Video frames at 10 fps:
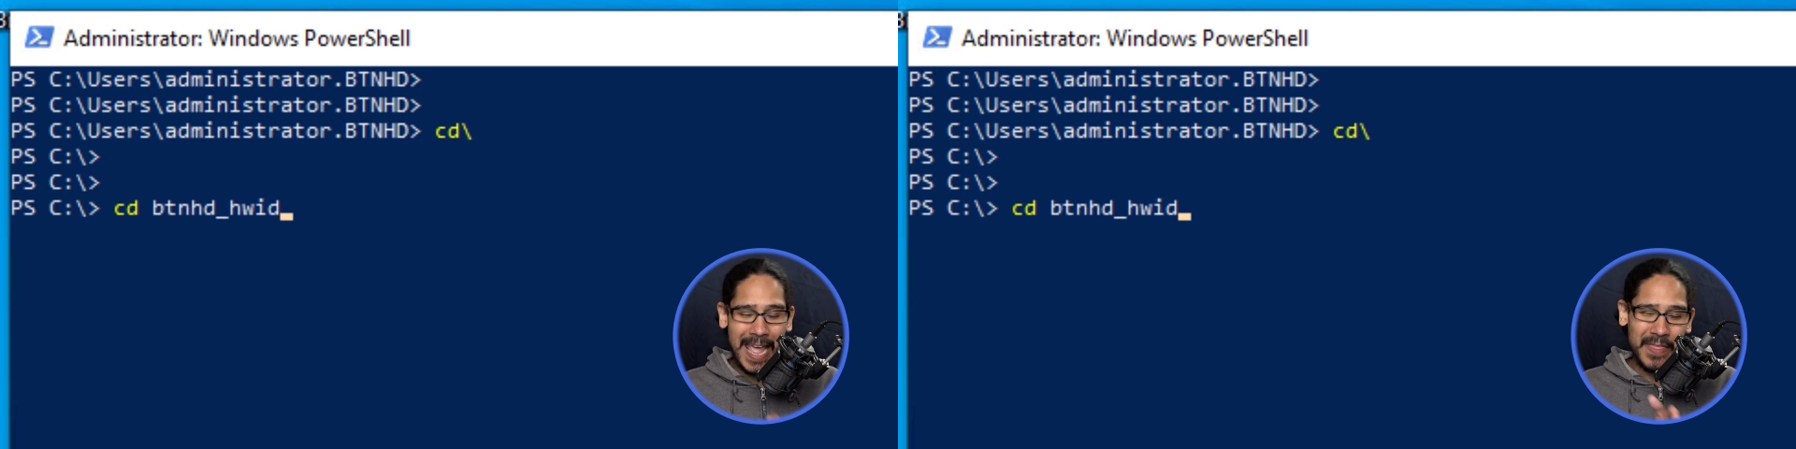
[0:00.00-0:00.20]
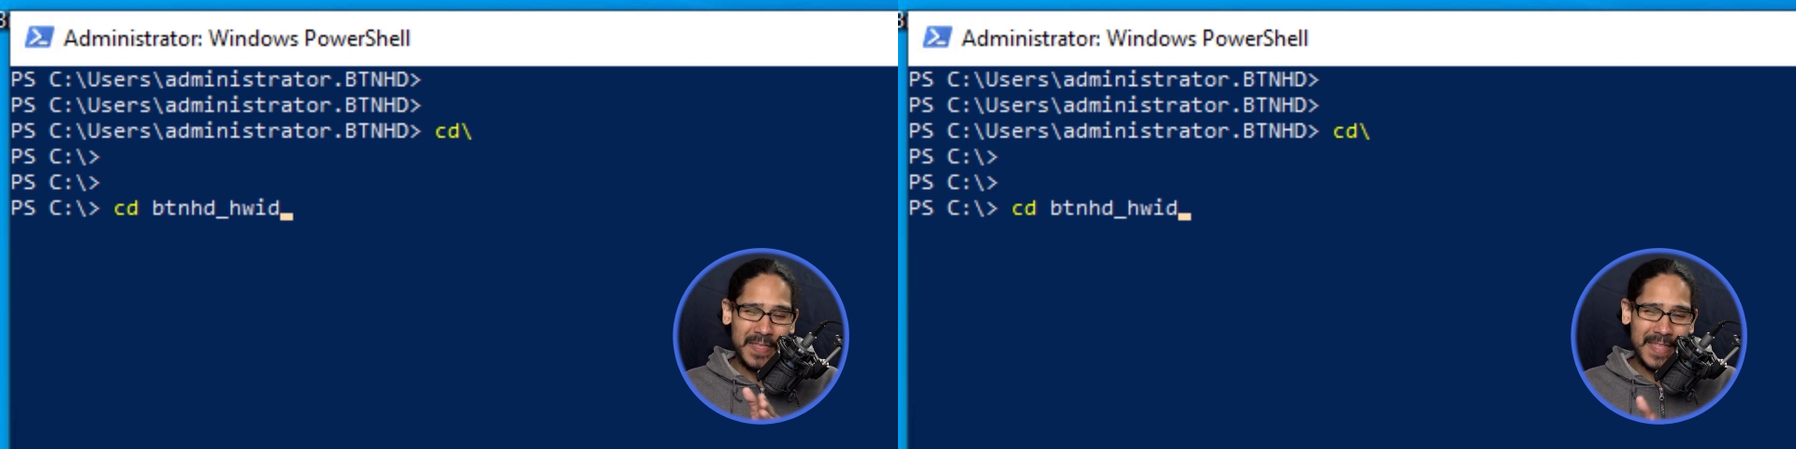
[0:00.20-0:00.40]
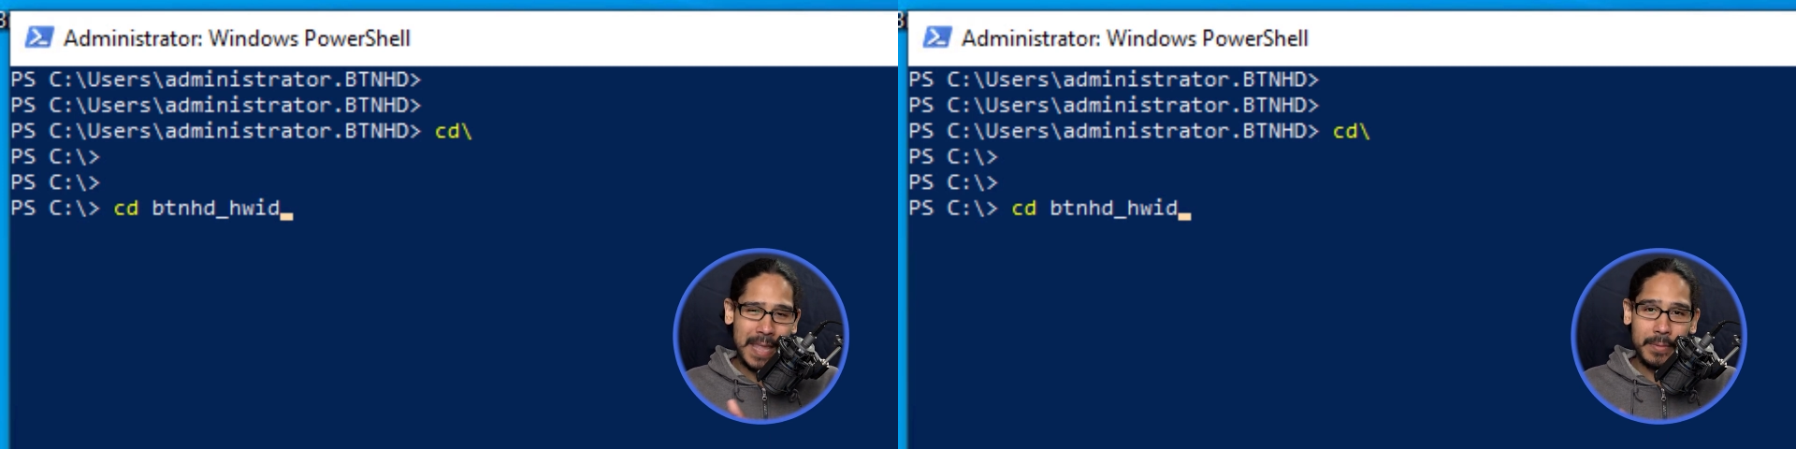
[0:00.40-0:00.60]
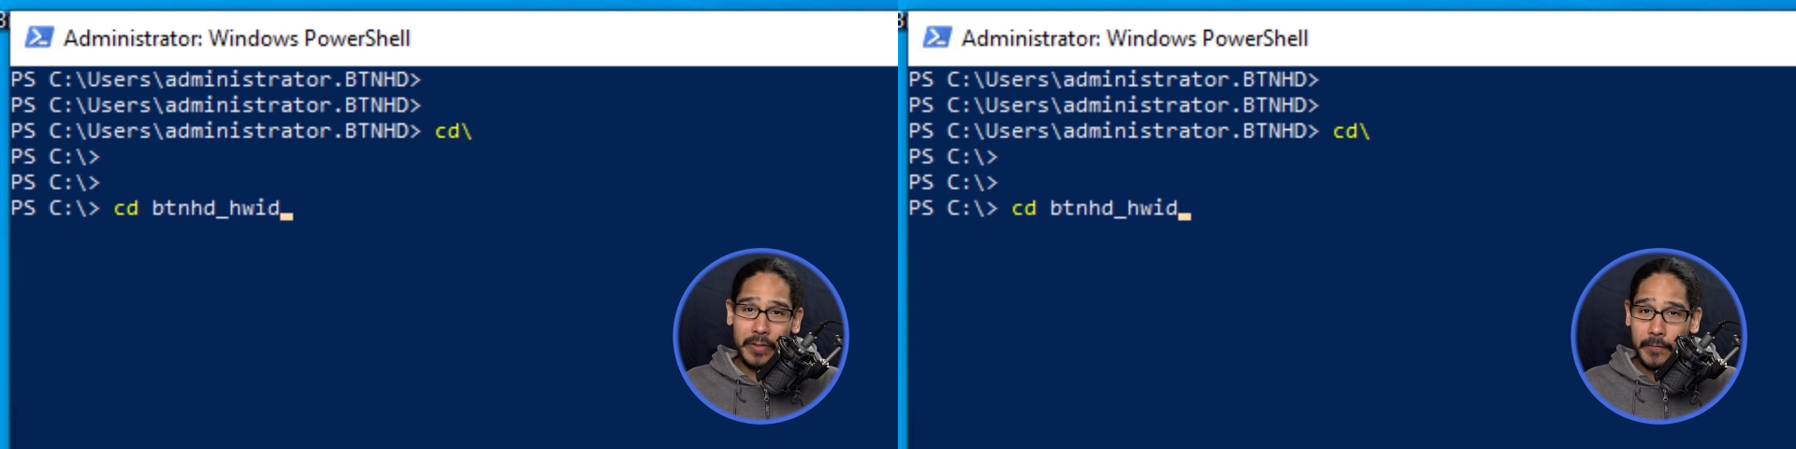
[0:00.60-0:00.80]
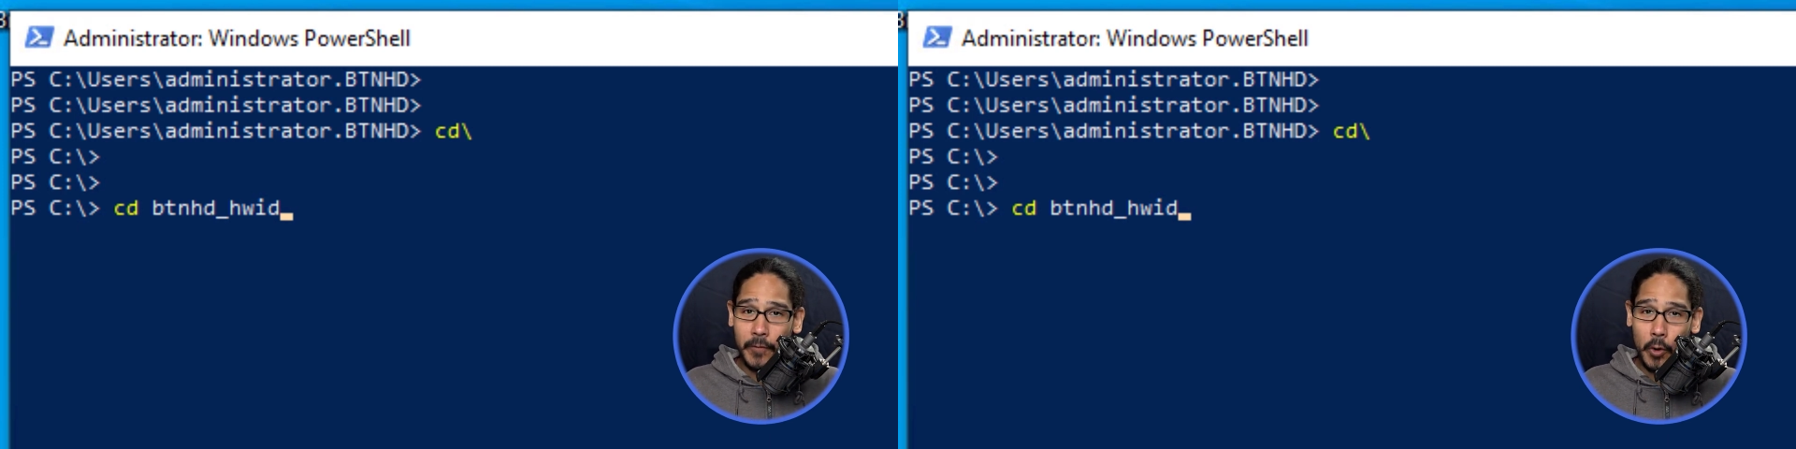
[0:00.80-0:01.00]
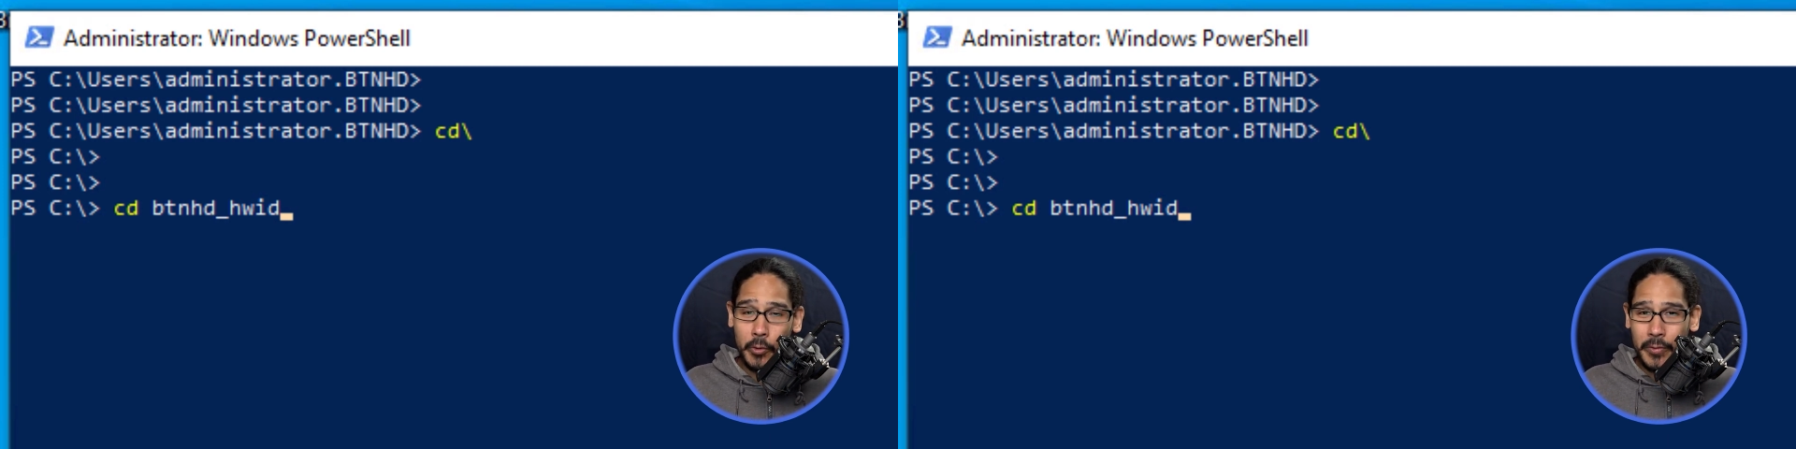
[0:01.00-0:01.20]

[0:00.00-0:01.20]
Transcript: and the name of the folder